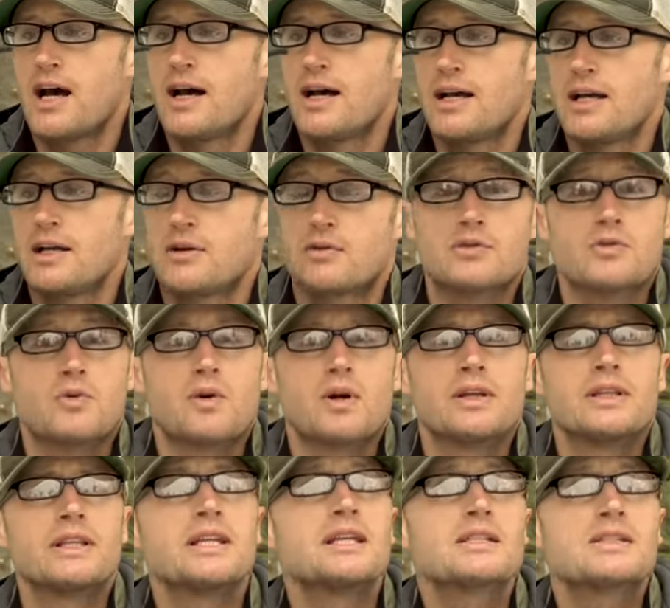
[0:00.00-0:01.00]
I was
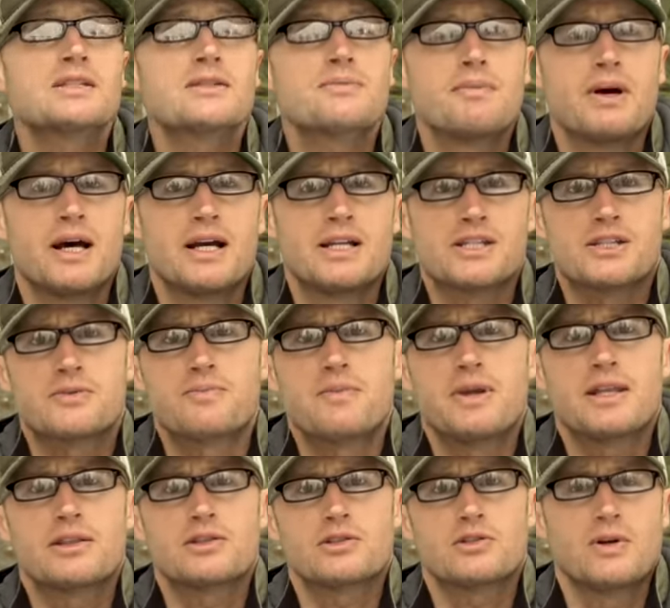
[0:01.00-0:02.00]
wearing these, my
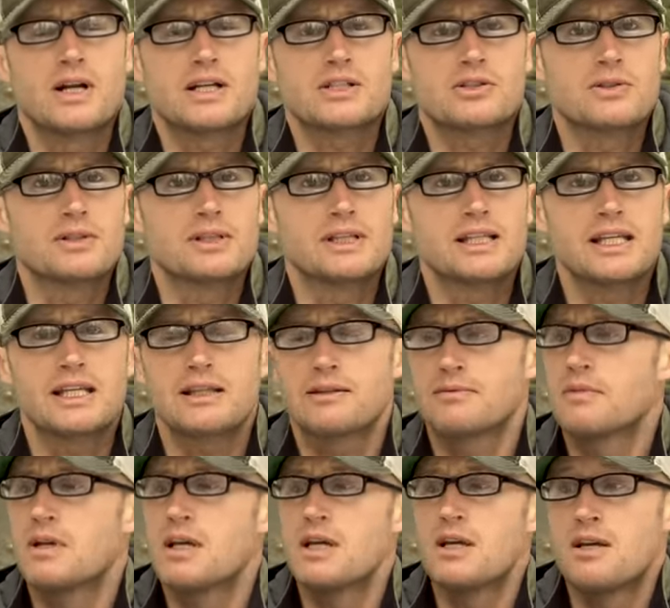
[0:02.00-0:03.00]
Smith Director Elite
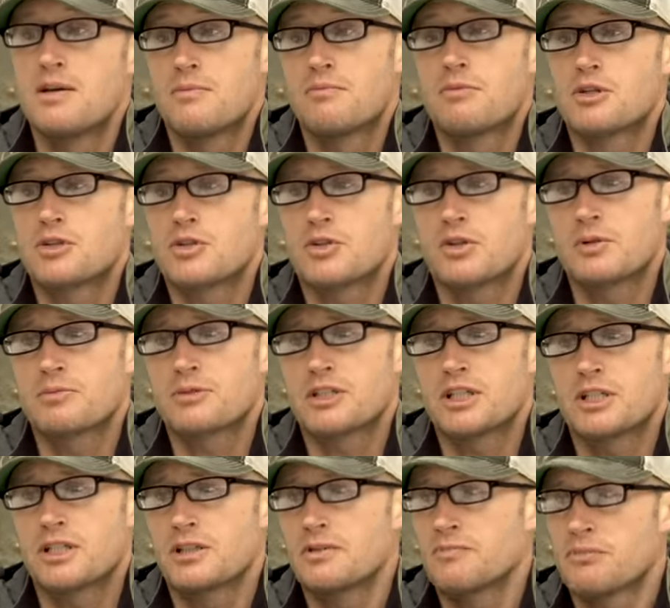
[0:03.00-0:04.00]

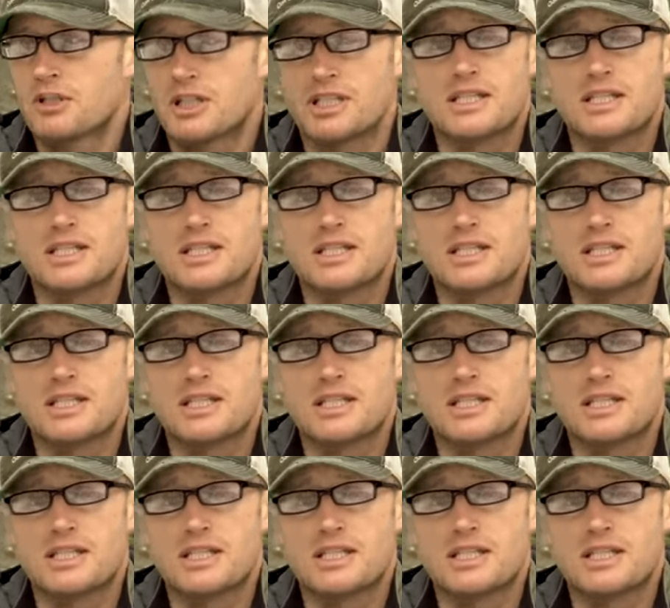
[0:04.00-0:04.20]
prescription